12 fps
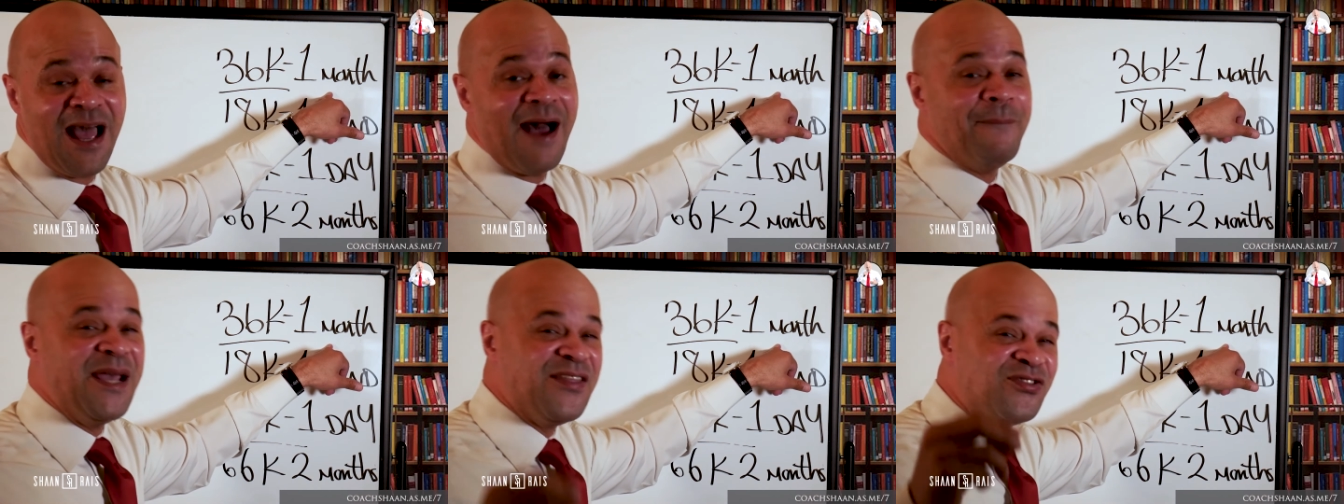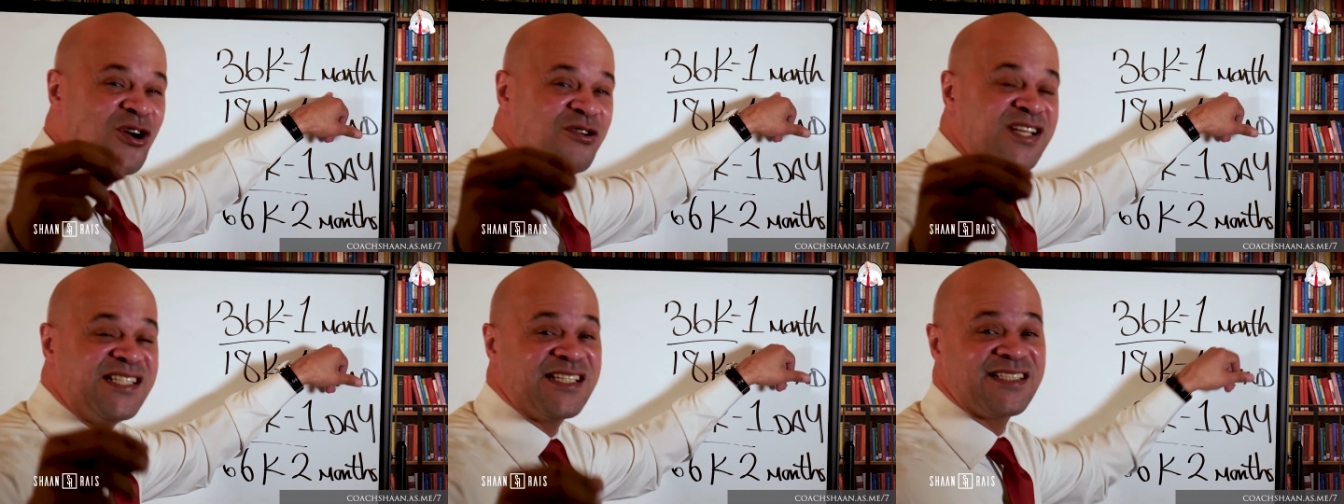I made
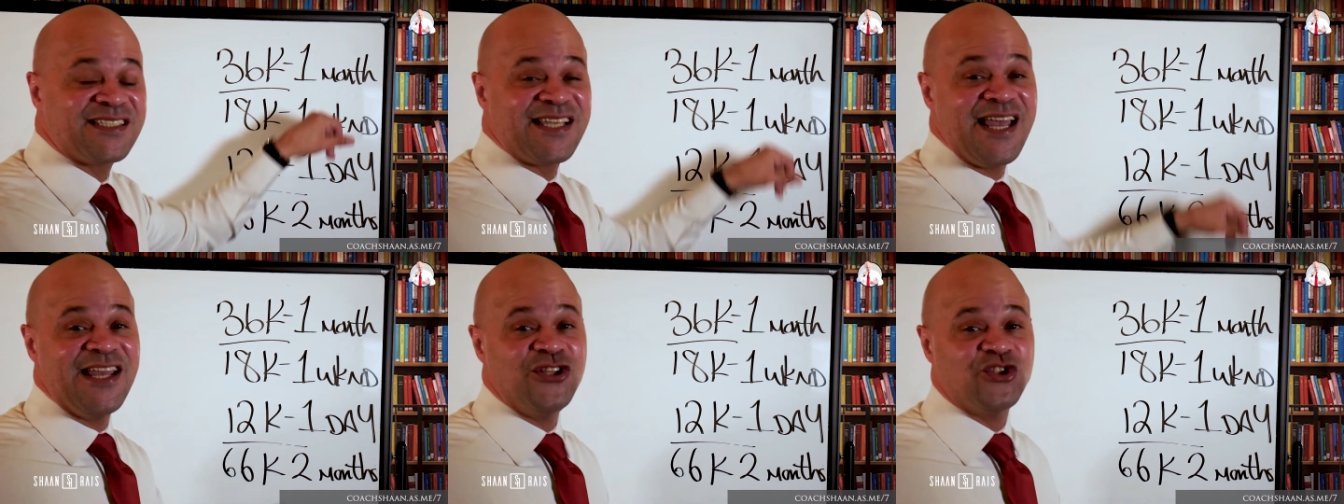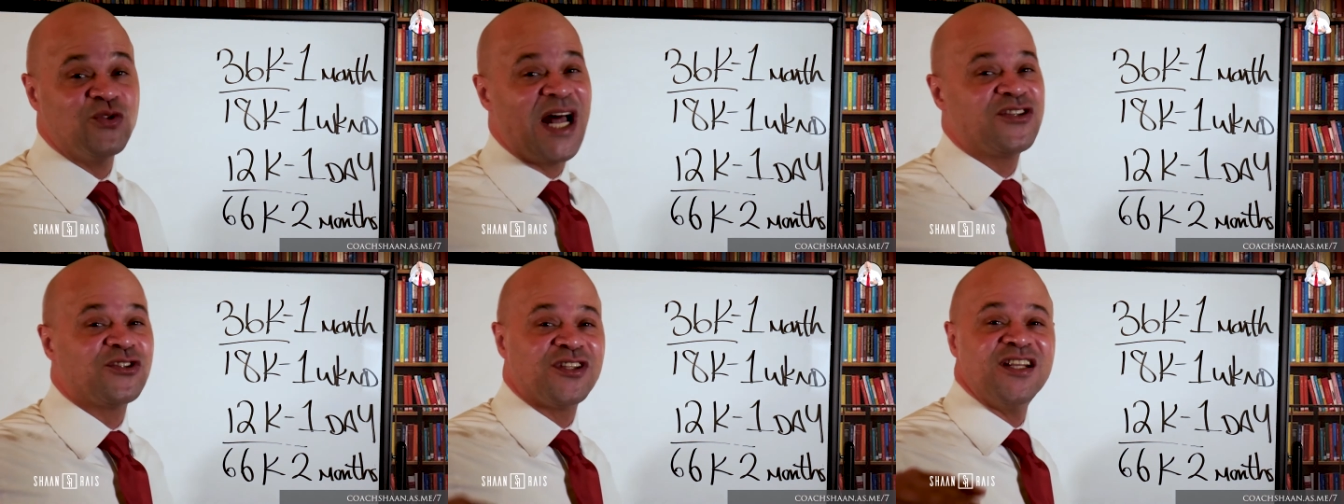36K in June. I
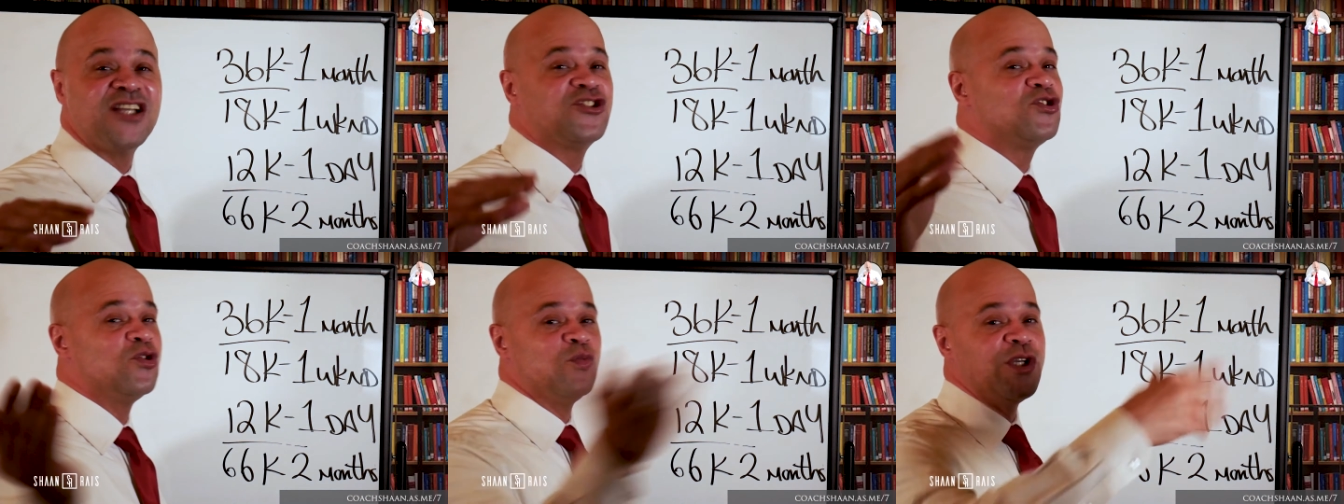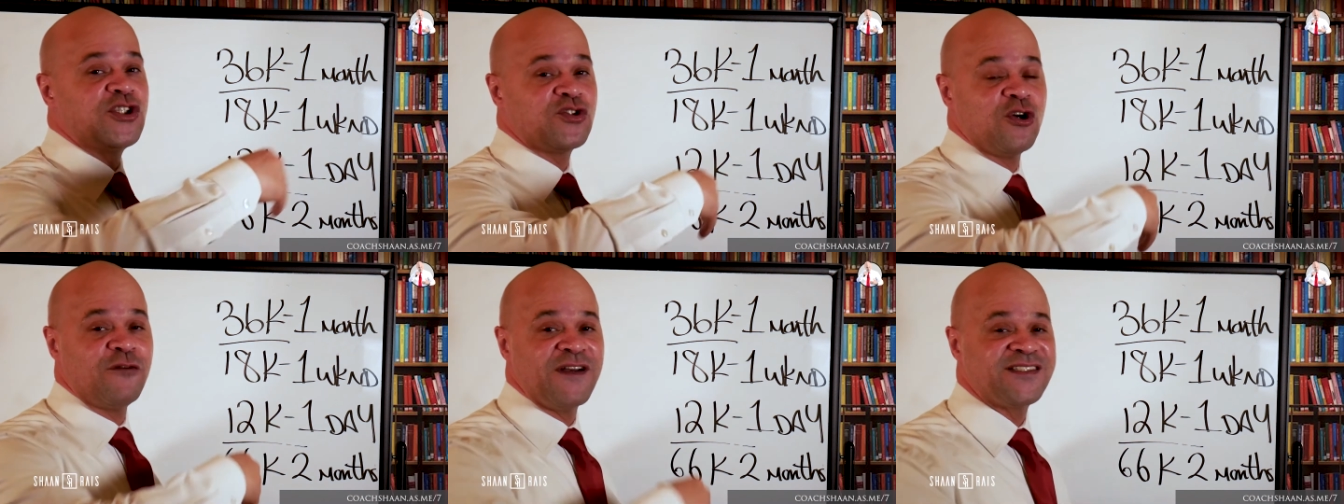took the next 2 weeks
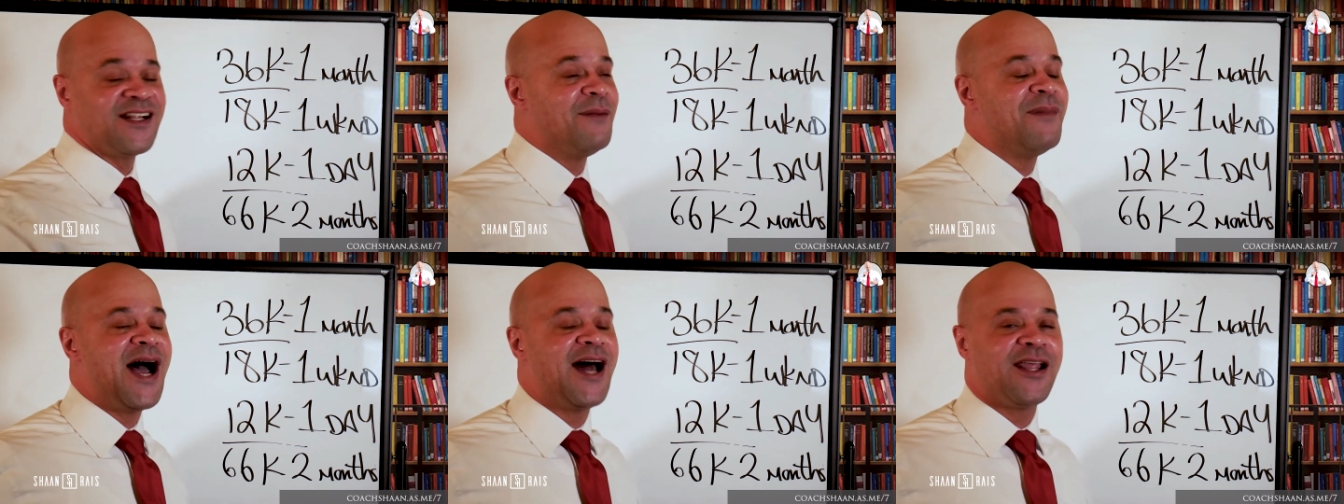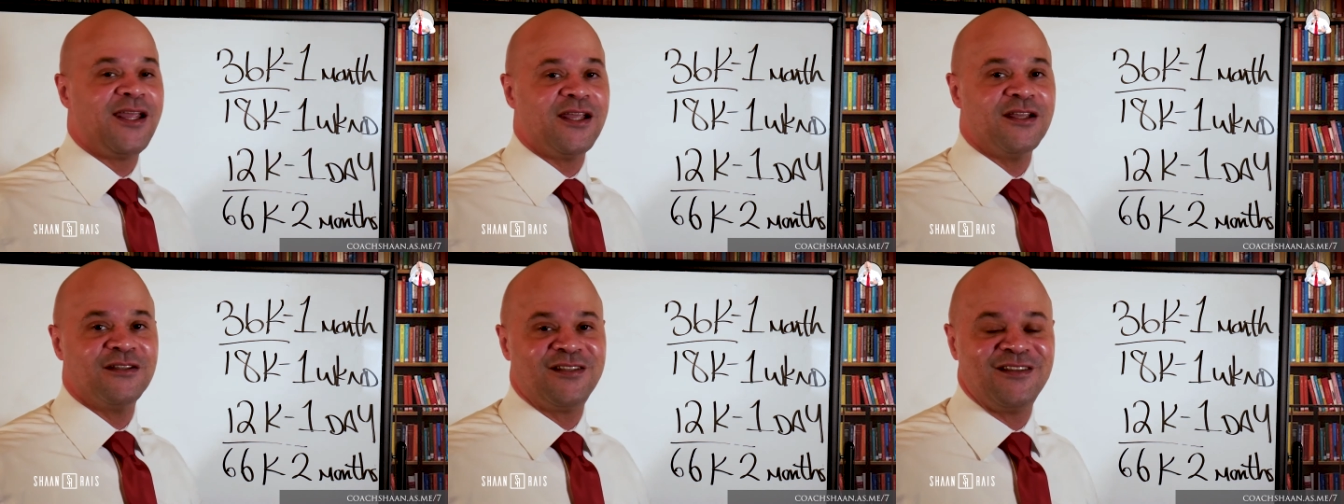off. I said, I'm out of here.